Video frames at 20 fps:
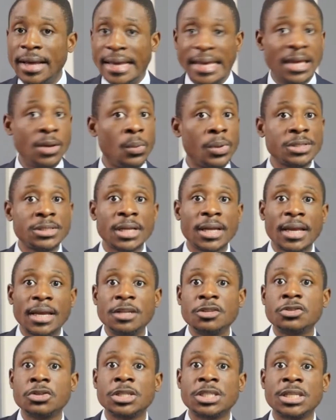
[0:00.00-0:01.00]
He wasn't
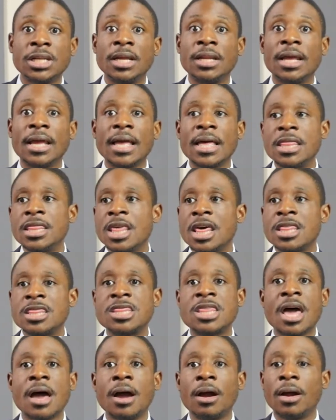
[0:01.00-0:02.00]
interested in
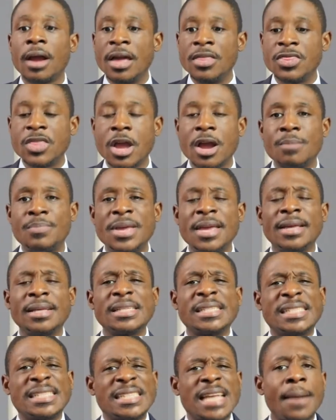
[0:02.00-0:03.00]
there being
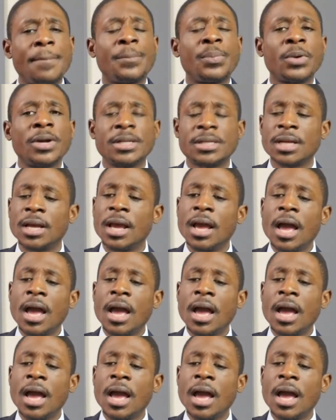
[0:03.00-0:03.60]
separate